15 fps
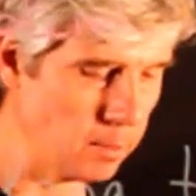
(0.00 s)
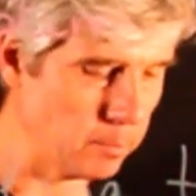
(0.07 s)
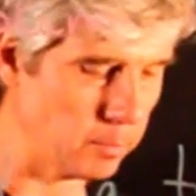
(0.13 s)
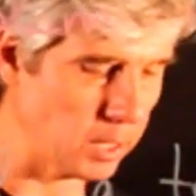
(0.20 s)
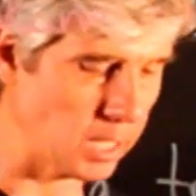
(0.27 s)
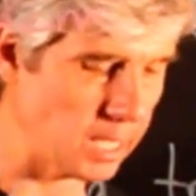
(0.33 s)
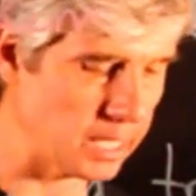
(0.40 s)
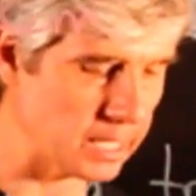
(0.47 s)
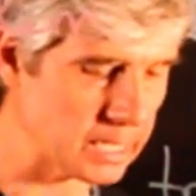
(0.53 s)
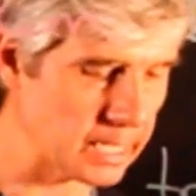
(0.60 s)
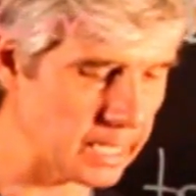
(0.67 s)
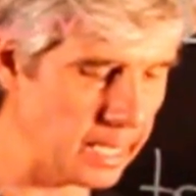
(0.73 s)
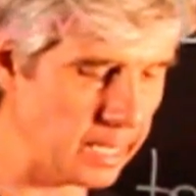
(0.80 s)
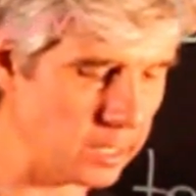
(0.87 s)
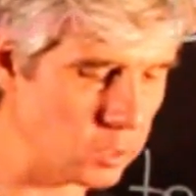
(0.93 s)
plus
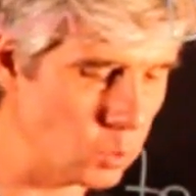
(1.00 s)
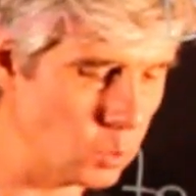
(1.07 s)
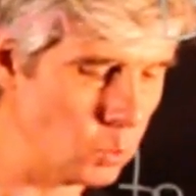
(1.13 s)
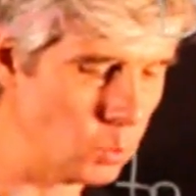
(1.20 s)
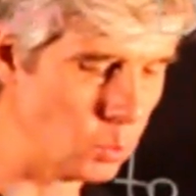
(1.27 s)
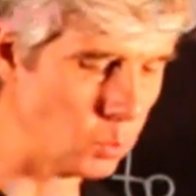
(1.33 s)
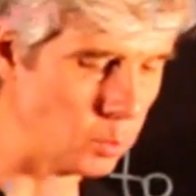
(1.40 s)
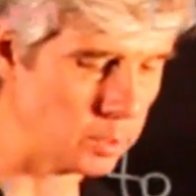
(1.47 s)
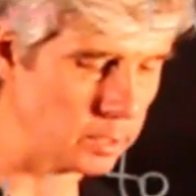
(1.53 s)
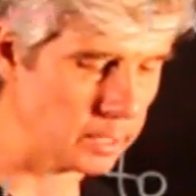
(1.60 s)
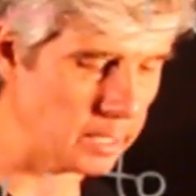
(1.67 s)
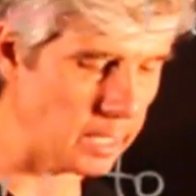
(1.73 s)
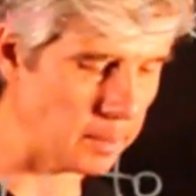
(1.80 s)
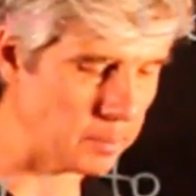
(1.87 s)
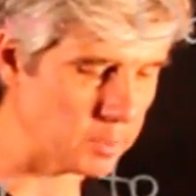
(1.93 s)
x2
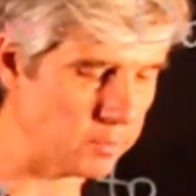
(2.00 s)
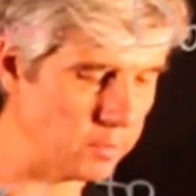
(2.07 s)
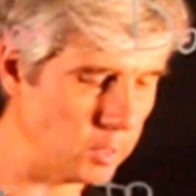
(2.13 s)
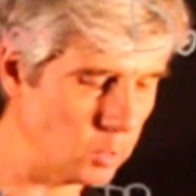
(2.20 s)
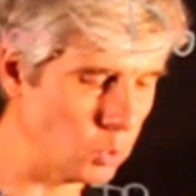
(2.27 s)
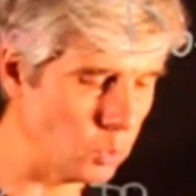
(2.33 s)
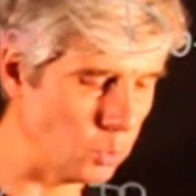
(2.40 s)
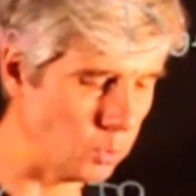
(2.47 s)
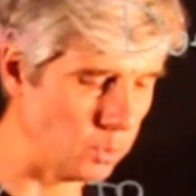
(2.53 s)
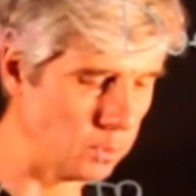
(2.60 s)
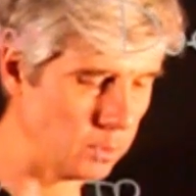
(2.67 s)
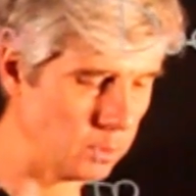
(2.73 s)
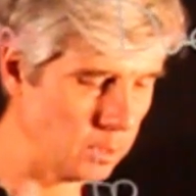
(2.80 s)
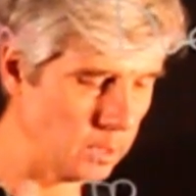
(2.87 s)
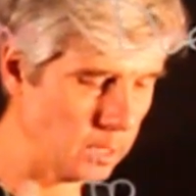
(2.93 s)
times v2
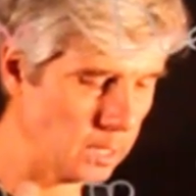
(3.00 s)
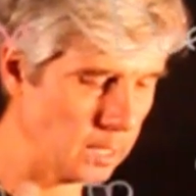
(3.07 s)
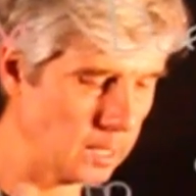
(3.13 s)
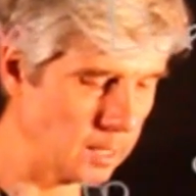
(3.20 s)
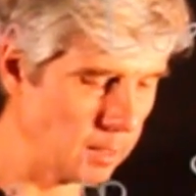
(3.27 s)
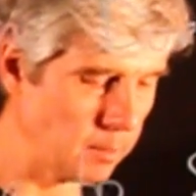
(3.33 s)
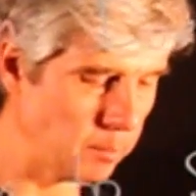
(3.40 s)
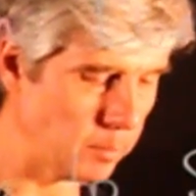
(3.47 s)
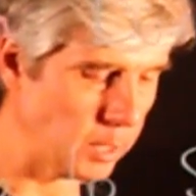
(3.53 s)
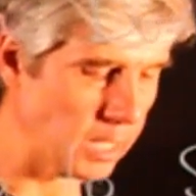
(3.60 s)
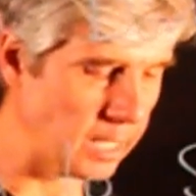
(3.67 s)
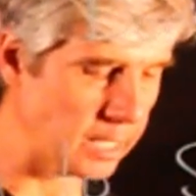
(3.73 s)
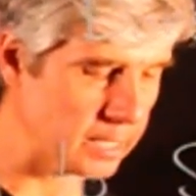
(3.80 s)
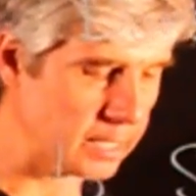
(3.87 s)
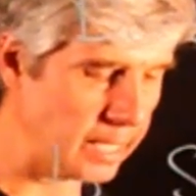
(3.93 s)

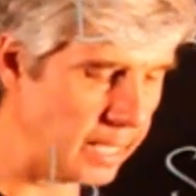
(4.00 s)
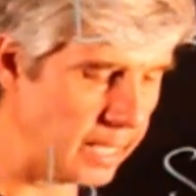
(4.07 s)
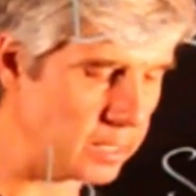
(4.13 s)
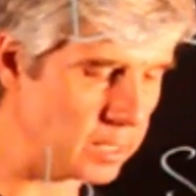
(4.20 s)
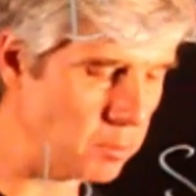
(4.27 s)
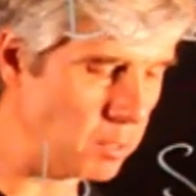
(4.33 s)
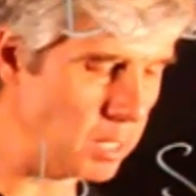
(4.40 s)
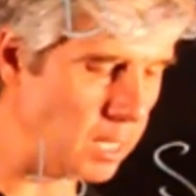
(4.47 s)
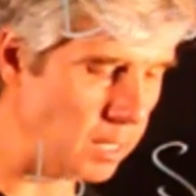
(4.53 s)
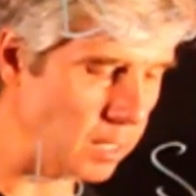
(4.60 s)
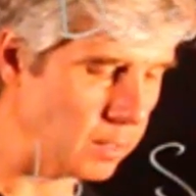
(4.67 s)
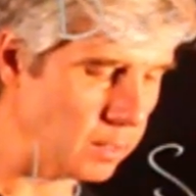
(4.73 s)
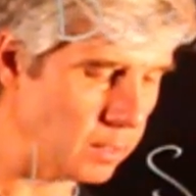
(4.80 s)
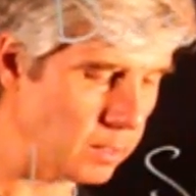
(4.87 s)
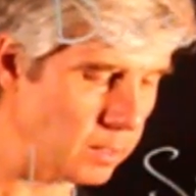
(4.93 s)
plus x3
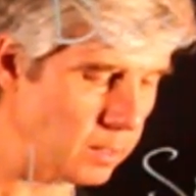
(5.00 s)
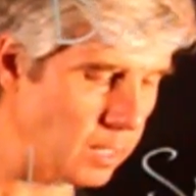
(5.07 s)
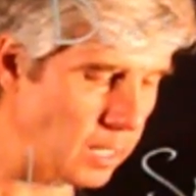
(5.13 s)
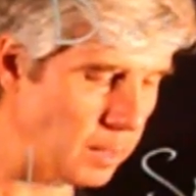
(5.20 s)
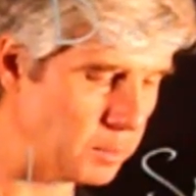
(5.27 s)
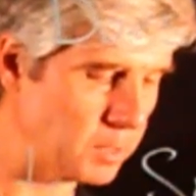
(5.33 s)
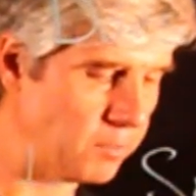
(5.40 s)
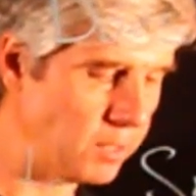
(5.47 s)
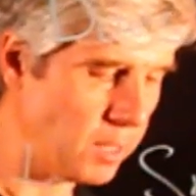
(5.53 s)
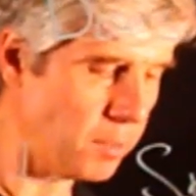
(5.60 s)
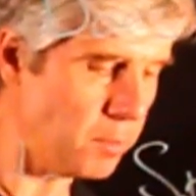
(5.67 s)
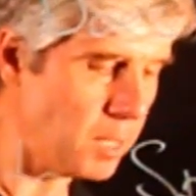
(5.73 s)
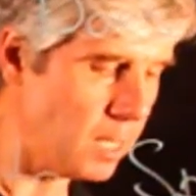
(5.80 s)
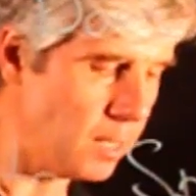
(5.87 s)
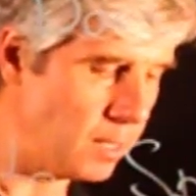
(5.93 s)
times
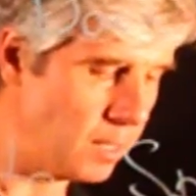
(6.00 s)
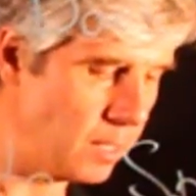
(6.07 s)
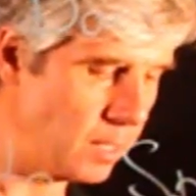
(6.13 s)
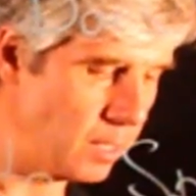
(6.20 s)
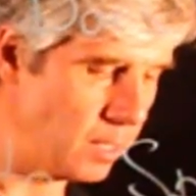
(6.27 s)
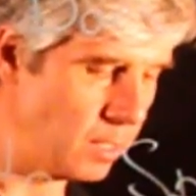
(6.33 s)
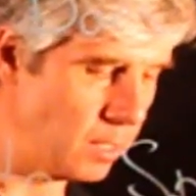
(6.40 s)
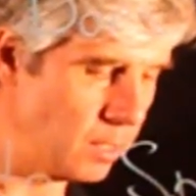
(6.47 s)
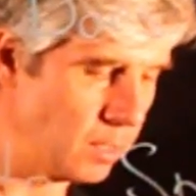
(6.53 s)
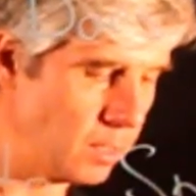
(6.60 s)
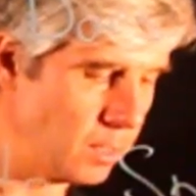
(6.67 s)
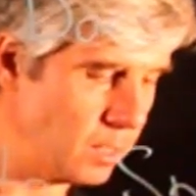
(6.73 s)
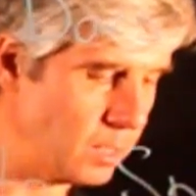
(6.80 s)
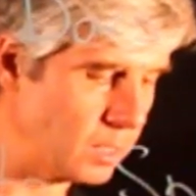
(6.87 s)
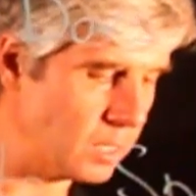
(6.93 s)
v3
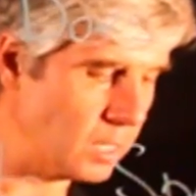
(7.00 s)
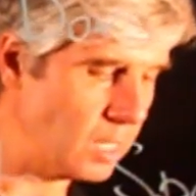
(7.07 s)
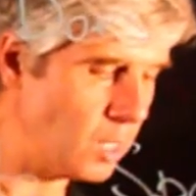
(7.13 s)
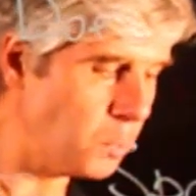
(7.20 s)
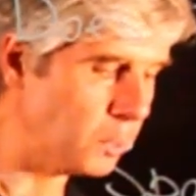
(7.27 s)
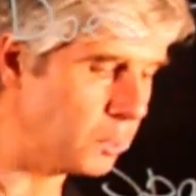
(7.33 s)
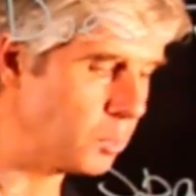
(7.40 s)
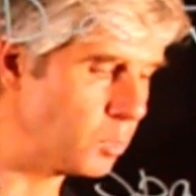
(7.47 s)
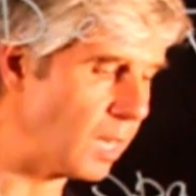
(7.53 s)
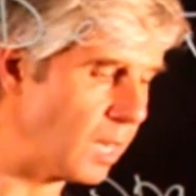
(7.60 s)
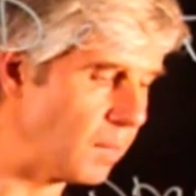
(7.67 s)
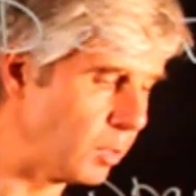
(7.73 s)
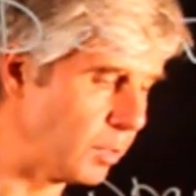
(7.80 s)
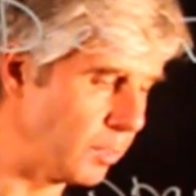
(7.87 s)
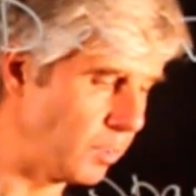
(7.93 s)
is equal to
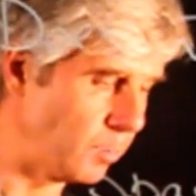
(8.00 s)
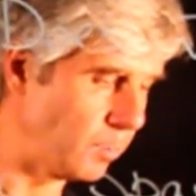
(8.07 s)
w?